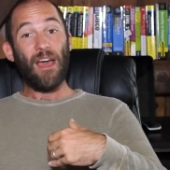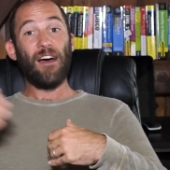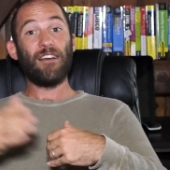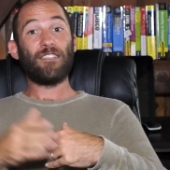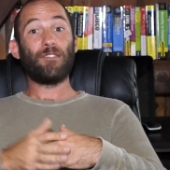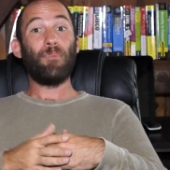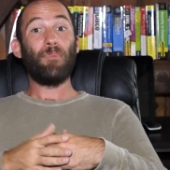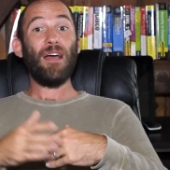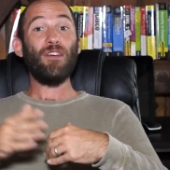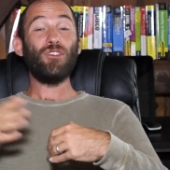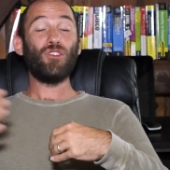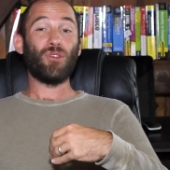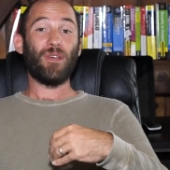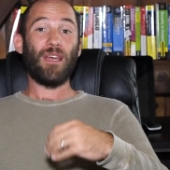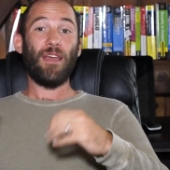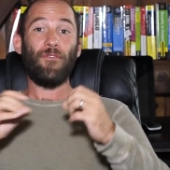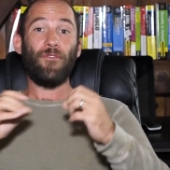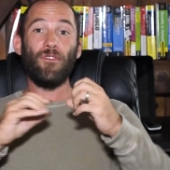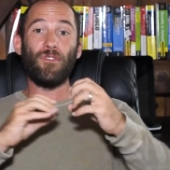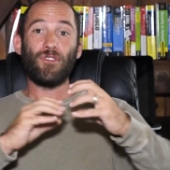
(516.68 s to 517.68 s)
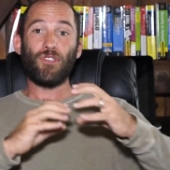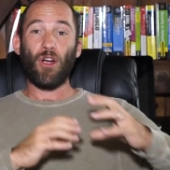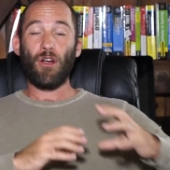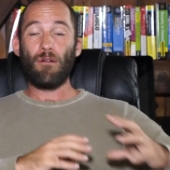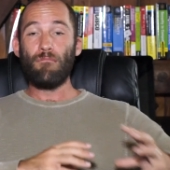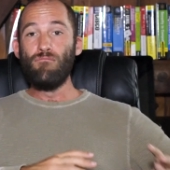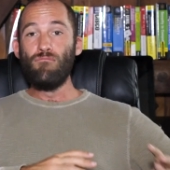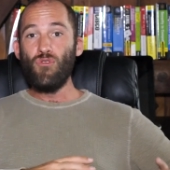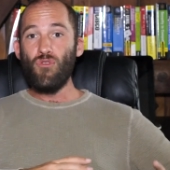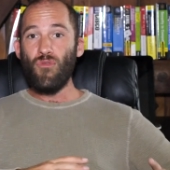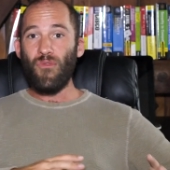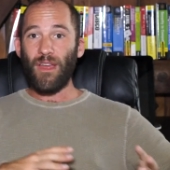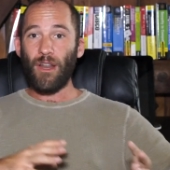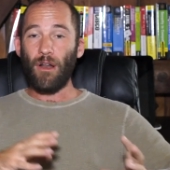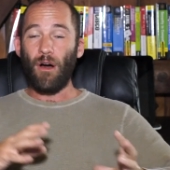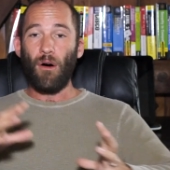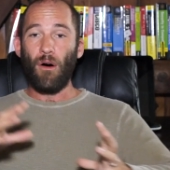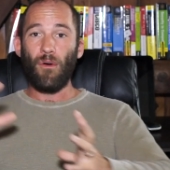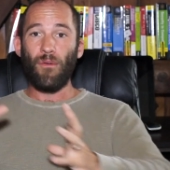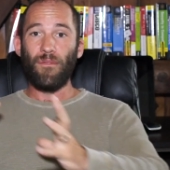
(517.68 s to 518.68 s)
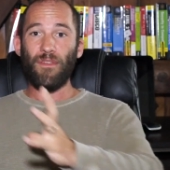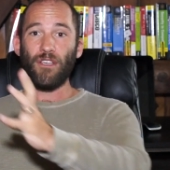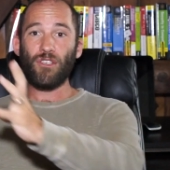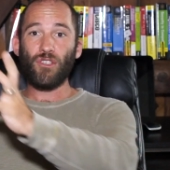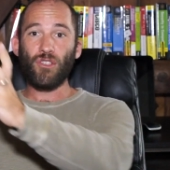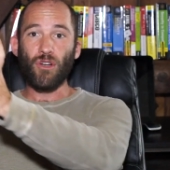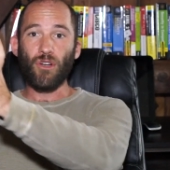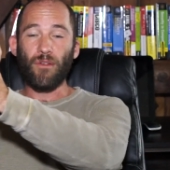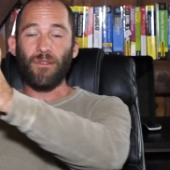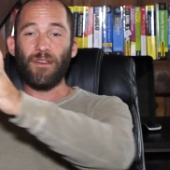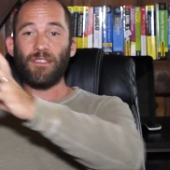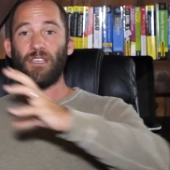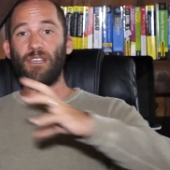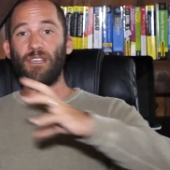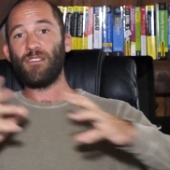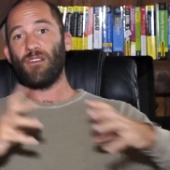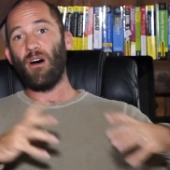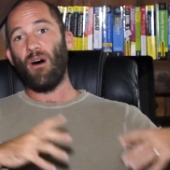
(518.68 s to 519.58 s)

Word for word: especially if you start moving all of these services,